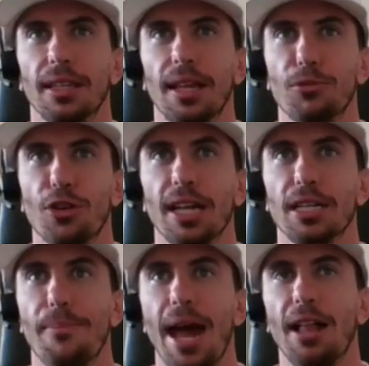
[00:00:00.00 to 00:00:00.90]
I'm trying
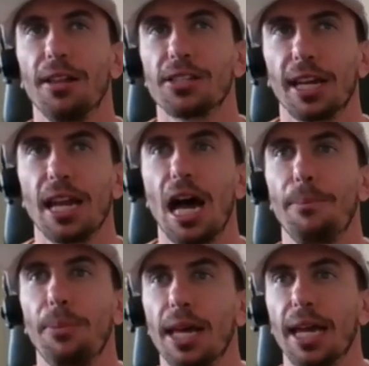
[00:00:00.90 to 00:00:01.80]
to balance like
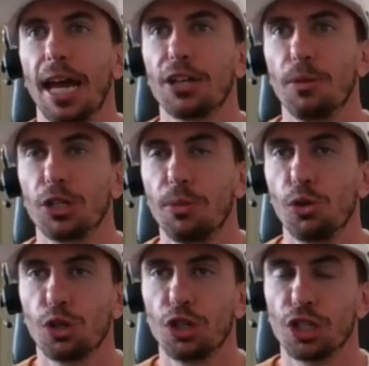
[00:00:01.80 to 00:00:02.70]
not playing as much
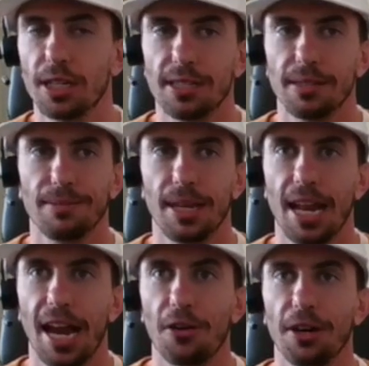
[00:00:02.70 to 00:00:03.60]
poker just because
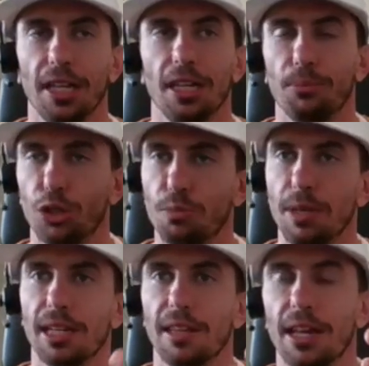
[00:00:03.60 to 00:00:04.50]
inherently it puts
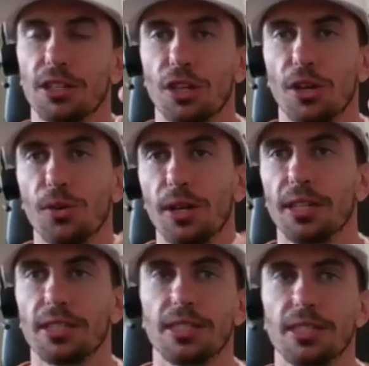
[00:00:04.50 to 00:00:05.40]
me into that zone, and
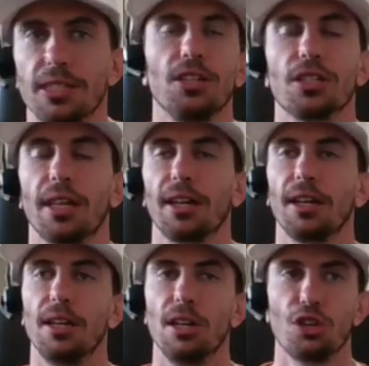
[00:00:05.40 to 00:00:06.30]
instead just like
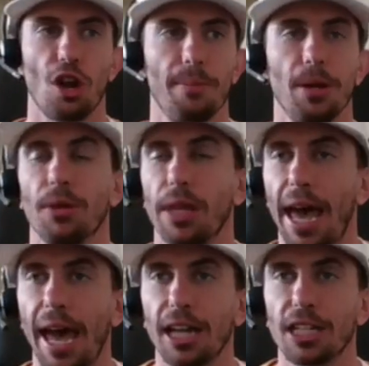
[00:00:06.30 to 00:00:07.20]
try to be
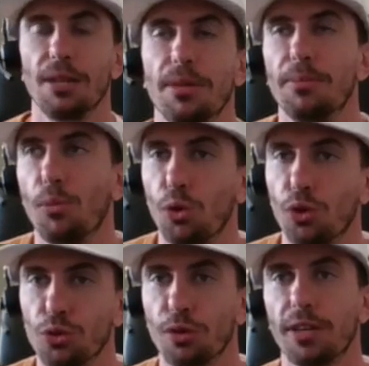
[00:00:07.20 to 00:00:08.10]
relaxed be more
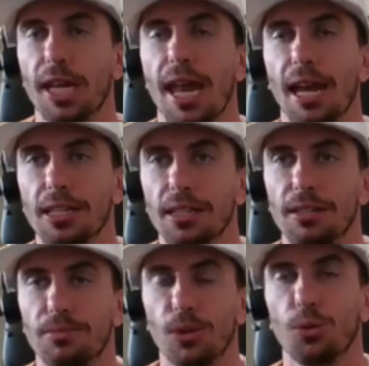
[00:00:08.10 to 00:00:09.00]
sort of connected
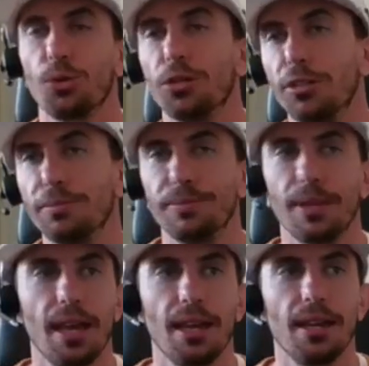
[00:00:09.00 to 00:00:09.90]
to the world
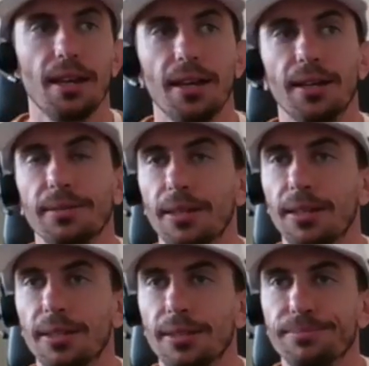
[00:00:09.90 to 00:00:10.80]
and, uh,
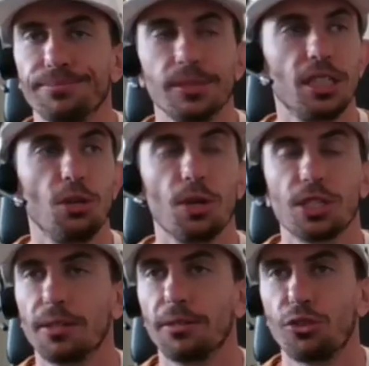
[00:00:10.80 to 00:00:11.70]
see
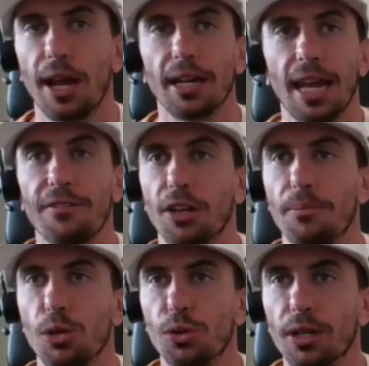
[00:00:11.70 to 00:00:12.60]
what's trying to have
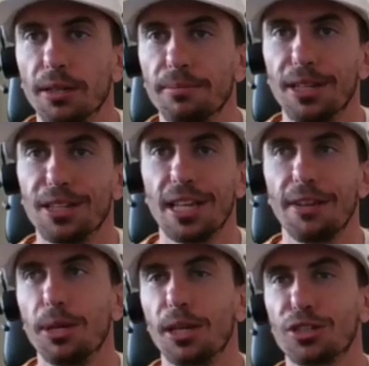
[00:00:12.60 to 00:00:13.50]
community instead
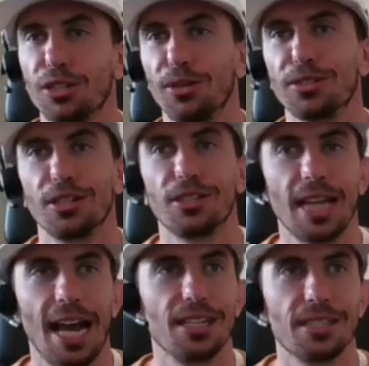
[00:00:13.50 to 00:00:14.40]
of being so so
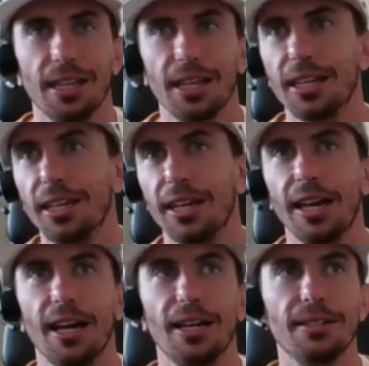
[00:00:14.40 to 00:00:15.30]
isolated
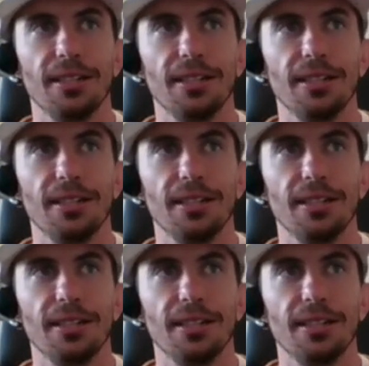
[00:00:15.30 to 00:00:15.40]
uh,